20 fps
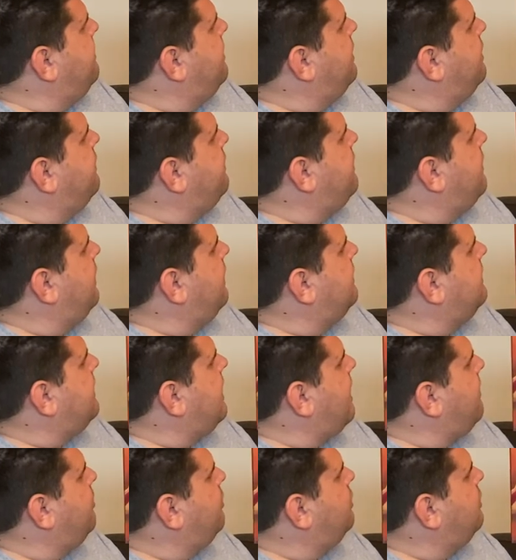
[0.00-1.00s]
Bear felt a
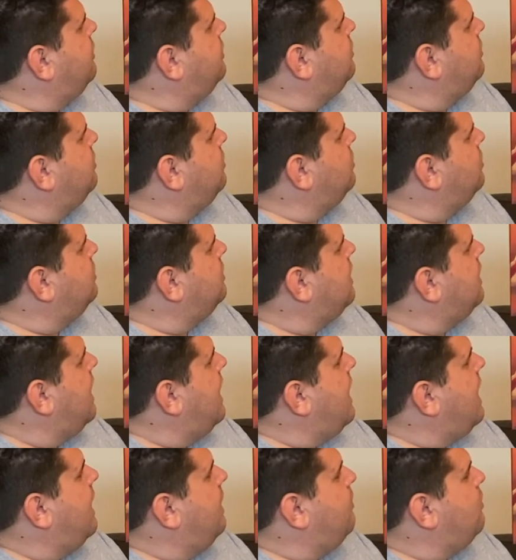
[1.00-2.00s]
tap on his nose.
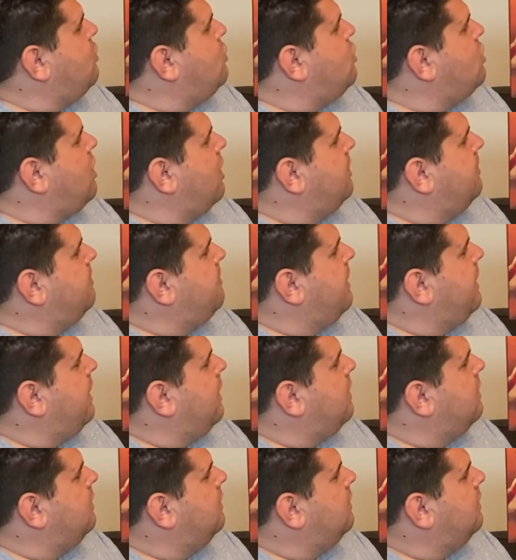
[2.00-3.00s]
It was young
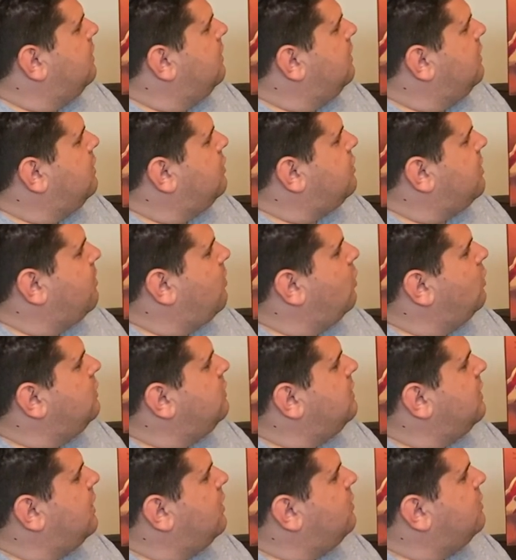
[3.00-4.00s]
Bear. There's a
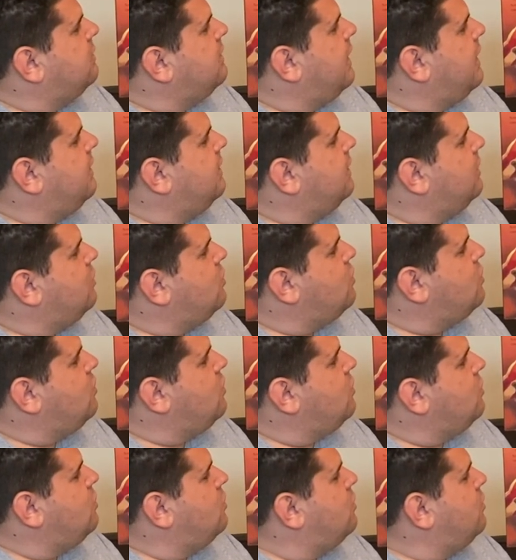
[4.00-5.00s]
monster outside. It's
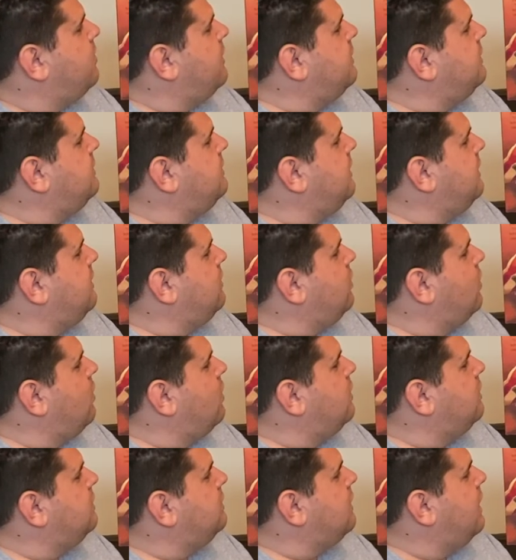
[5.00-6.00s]
huge, twisted
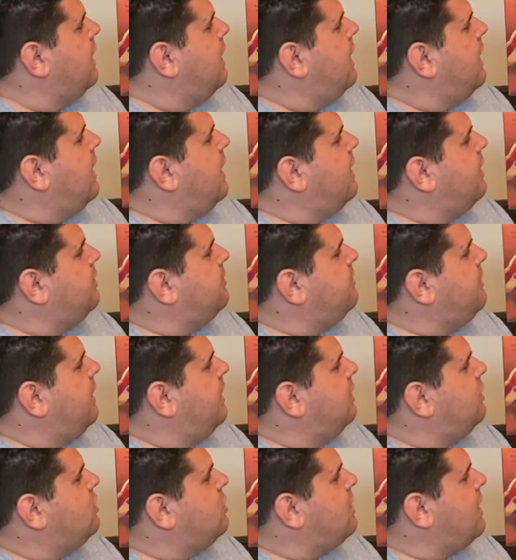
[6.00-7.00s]
horns. It's
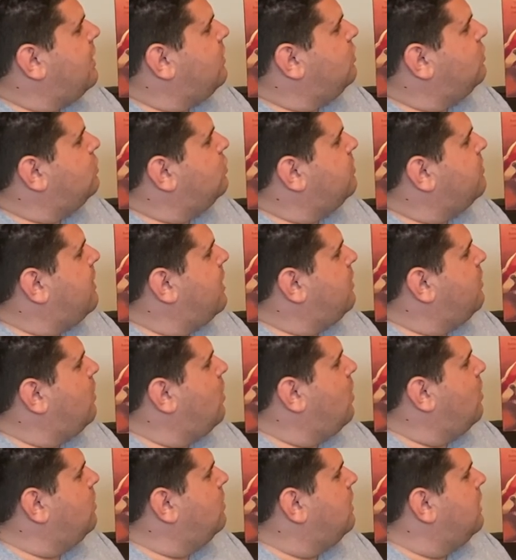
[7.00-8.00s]
making shadows on my
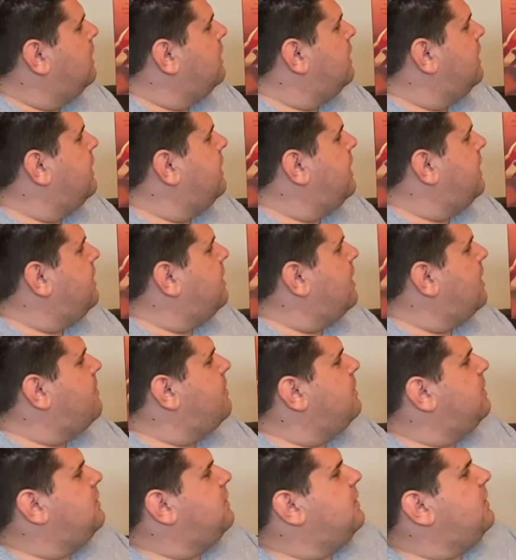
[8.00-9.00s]
wall. Can I
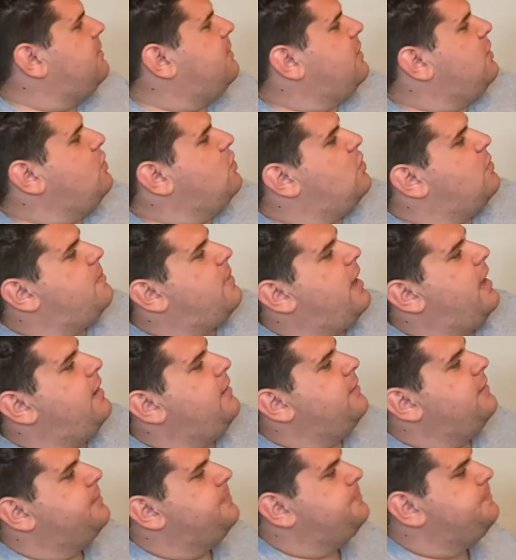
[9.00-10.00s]
come and sleep in your bed?